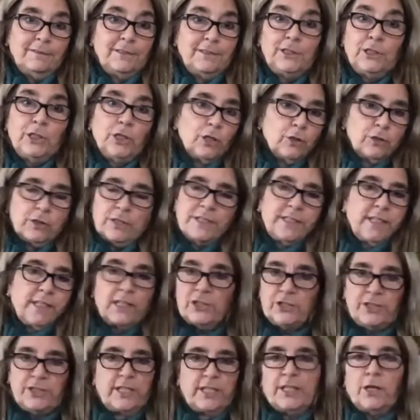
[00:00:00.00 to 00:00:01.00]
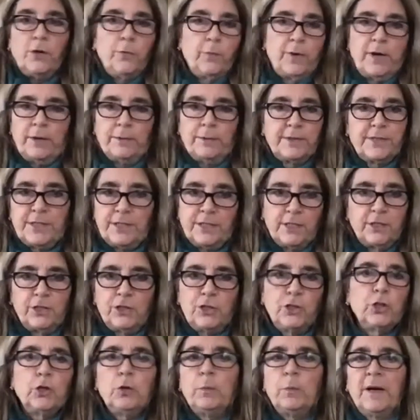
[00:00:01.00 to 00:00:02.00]
Because I just didn't know what I was going to
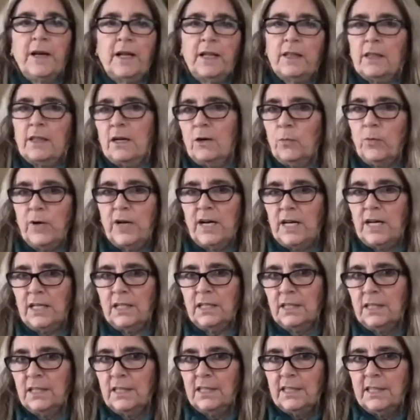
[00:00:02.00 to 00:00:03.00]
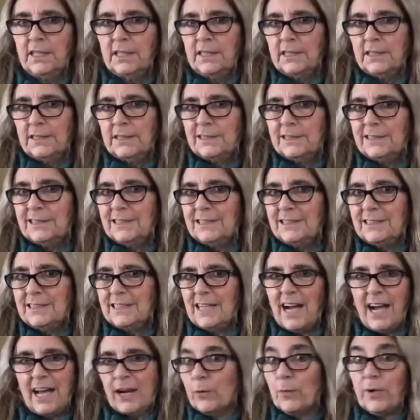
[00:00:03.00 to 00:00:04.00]
do. But I thought, well,
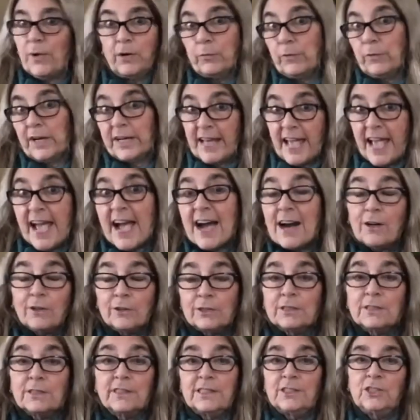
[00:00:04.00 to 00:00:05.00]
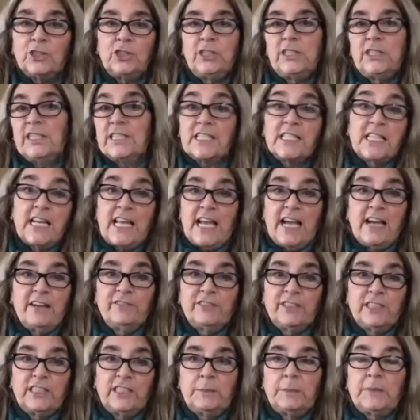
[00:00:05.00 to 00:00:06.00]
I don't want to run out. And she doesn't have
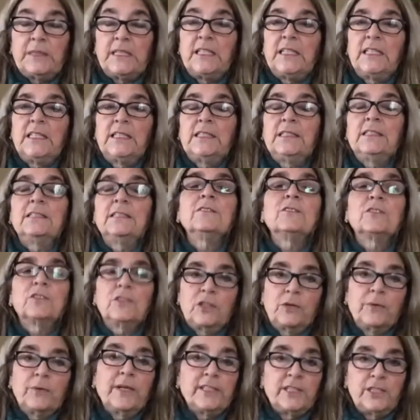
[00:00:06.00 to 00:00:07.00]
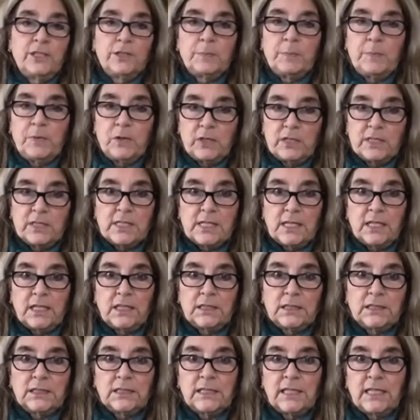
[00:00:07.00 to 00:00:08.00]
very money. So I just bought a
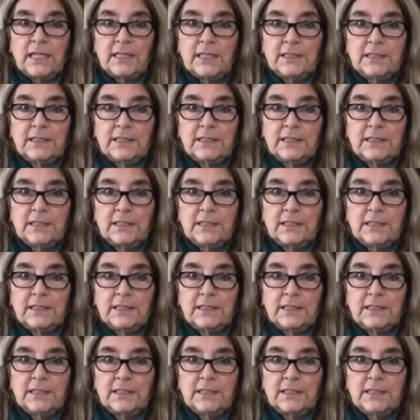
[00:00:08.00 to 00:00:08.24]
second set.